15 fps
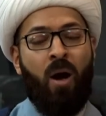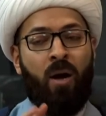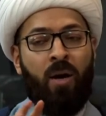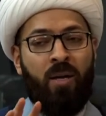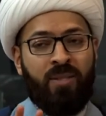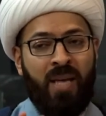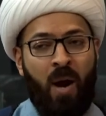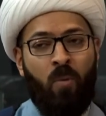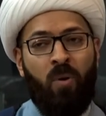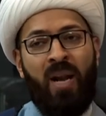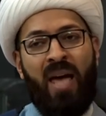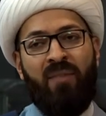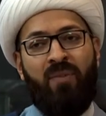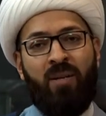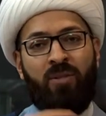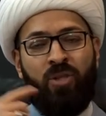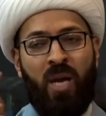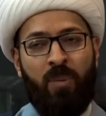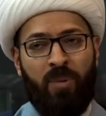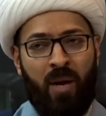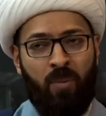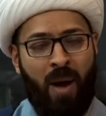Is our life
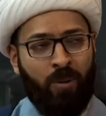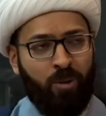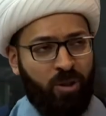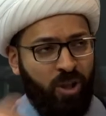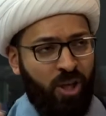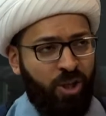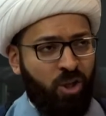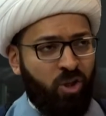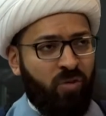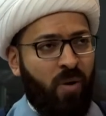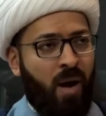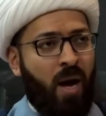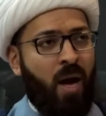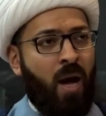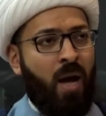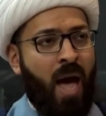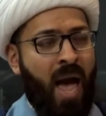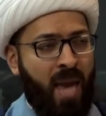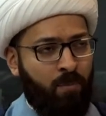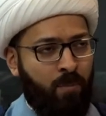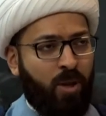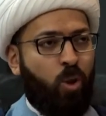shaped around the teachings of
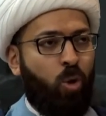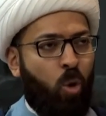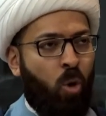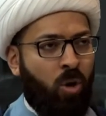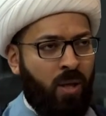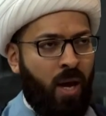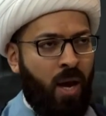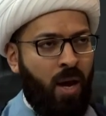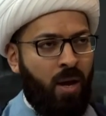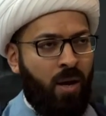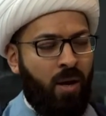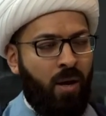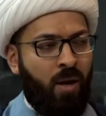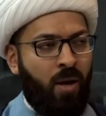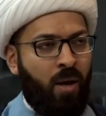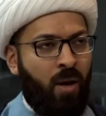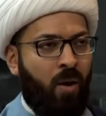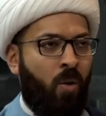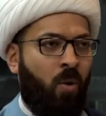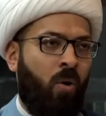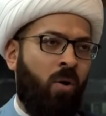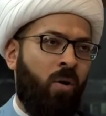A'immatul Huda
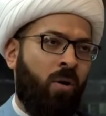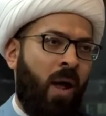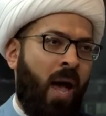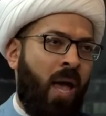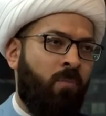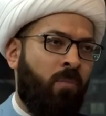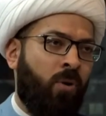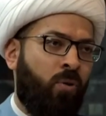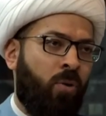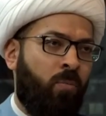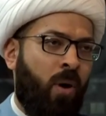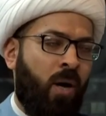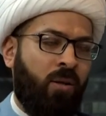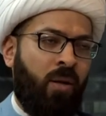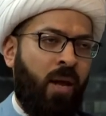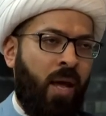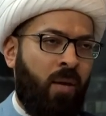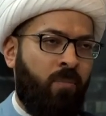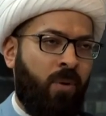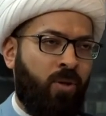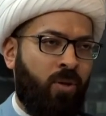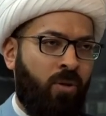or A'immatul Batil
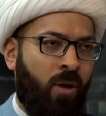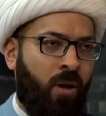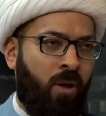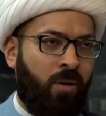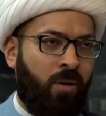and A'immatul Nar?